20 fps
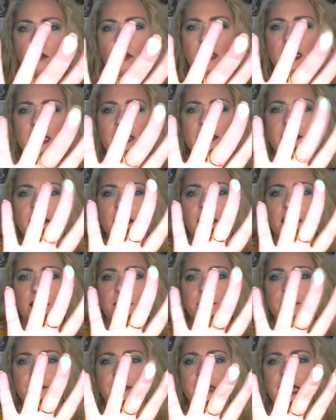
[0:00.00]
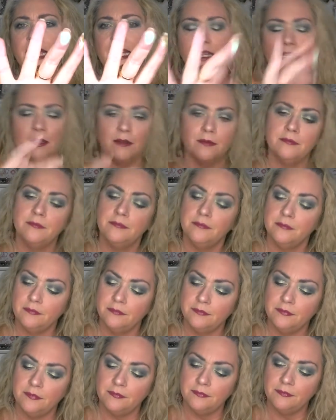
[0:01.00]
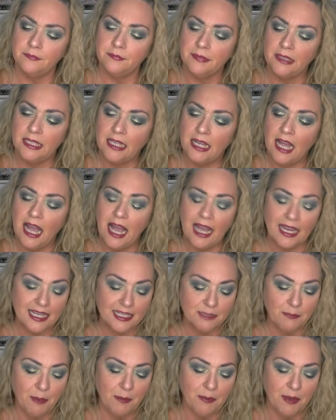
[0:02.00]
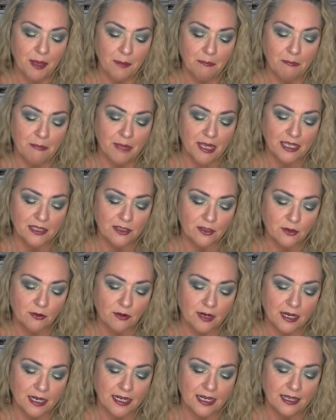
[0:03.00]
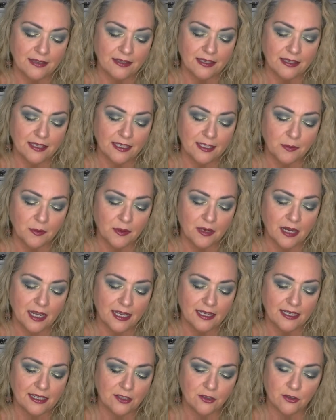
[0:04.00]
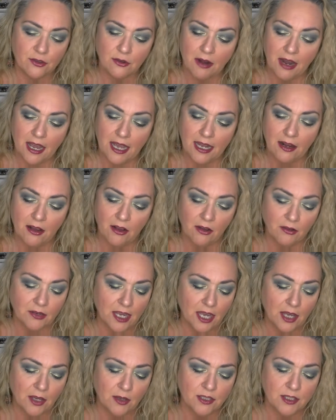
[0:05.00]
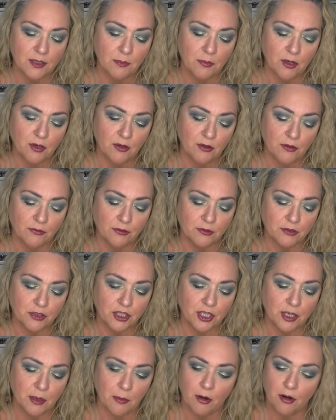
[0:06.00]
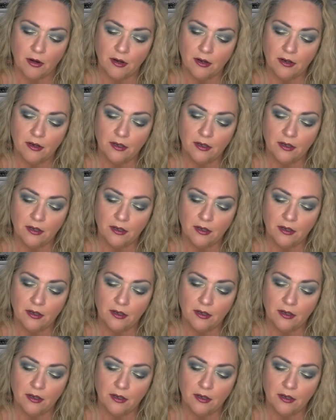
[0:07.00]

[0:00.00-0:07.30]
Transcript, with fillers: it's um, like a, I guess maybe a mint green, and then this one I didn't try at all yet. It's a beautiful shimmer.